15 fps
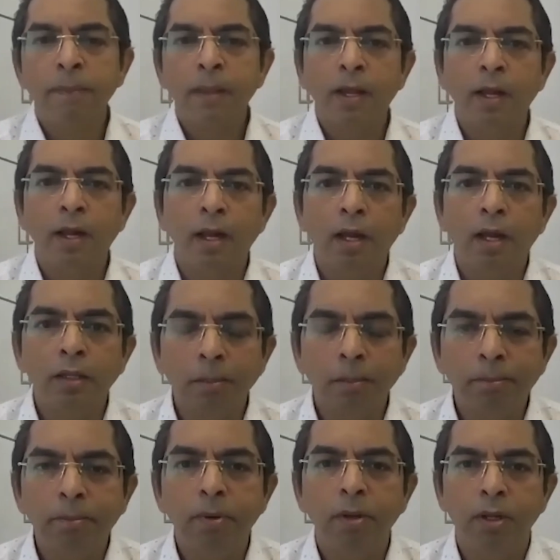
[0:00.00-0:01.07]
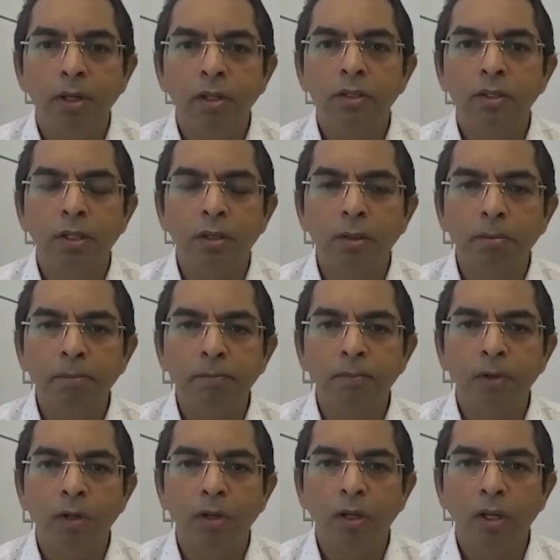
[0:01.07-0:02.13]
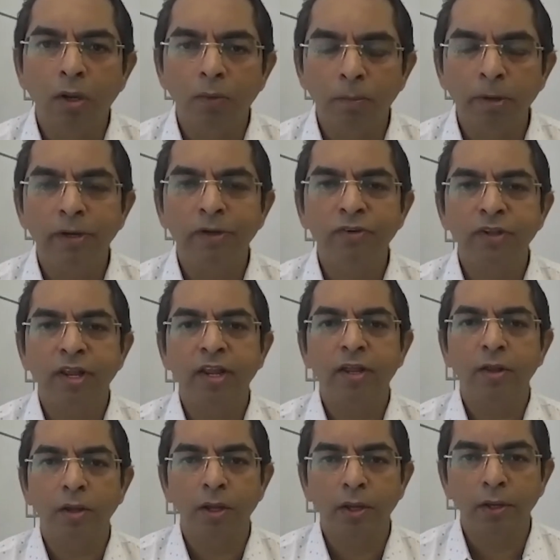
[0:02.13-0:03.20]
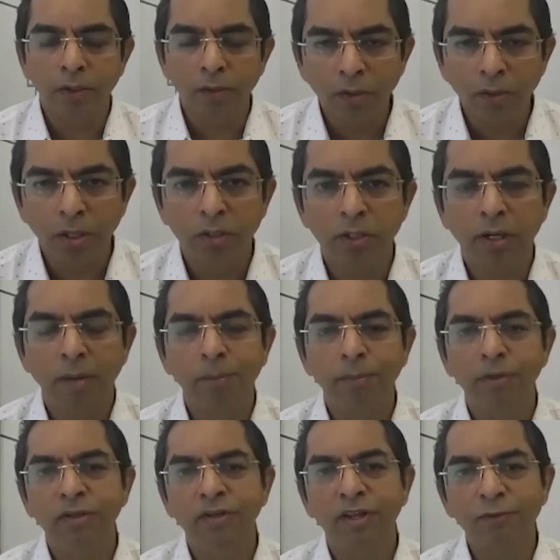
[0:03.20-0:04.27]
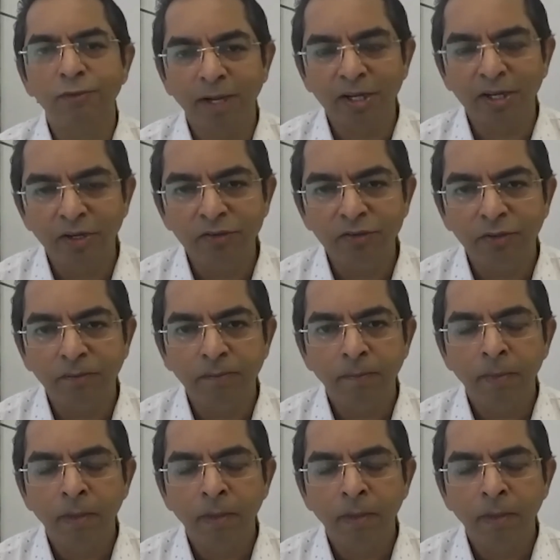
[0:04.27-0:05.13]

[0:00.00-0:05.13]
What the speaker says: the government's, the company's expectation,